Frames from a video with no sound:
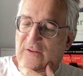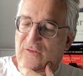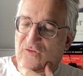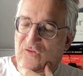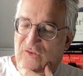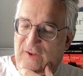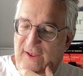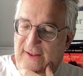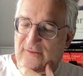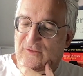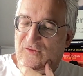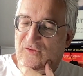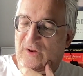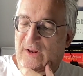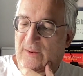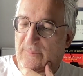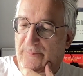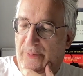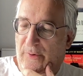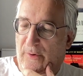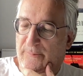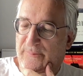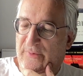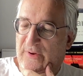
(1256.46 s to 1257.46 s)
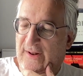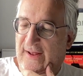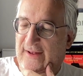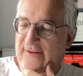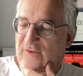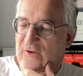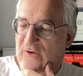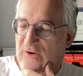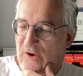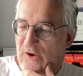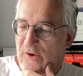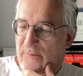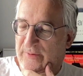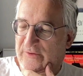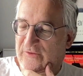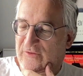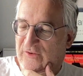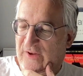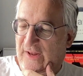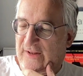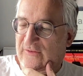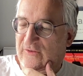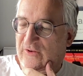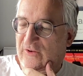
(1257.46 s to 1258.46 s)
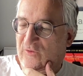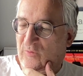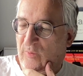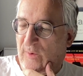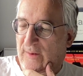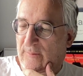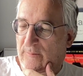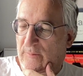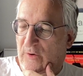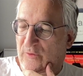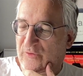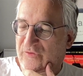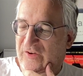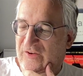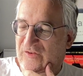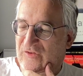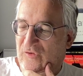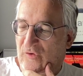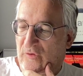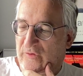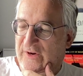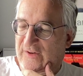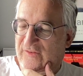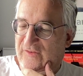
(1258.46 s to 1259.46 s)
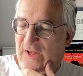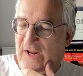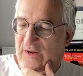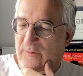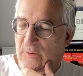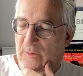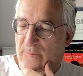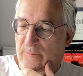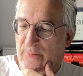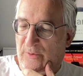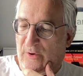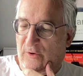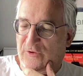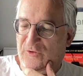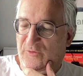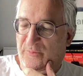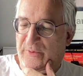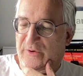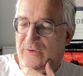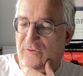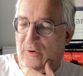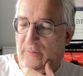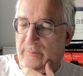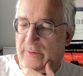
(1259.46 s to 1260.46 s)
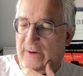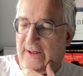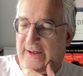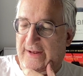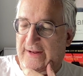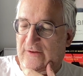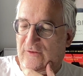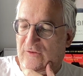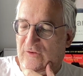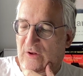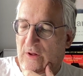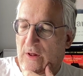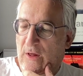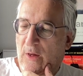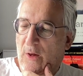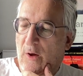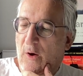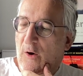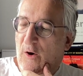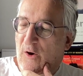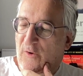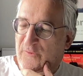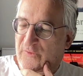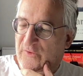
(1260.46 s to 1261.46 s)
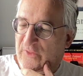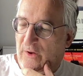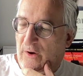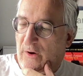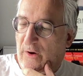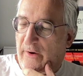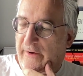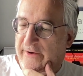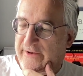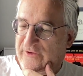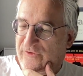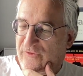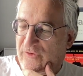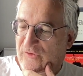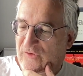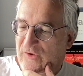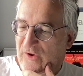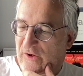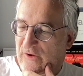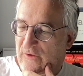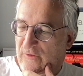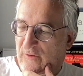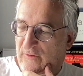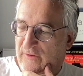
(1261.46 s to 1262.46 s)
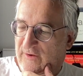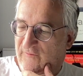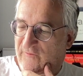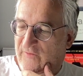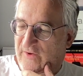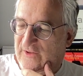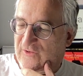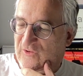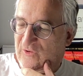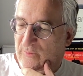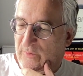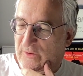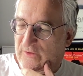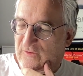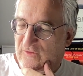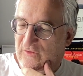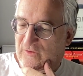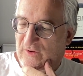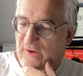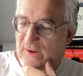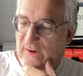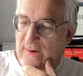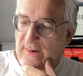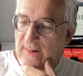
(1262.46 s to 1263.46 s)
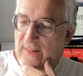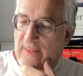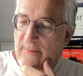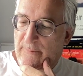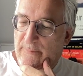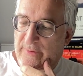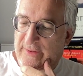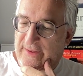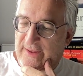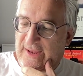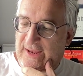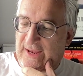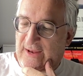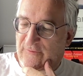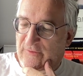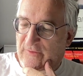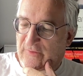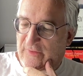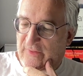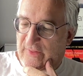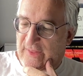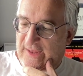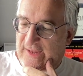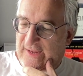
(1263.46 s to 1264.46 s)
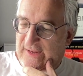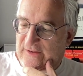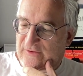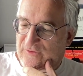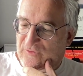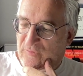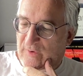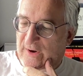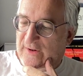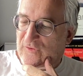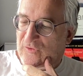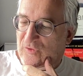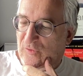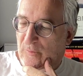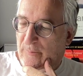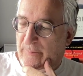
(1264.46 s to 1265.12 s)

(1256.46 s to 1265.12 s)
Densely populated urban centres where multi story tenement blocks predominate offer the highest return on investment, but even these rental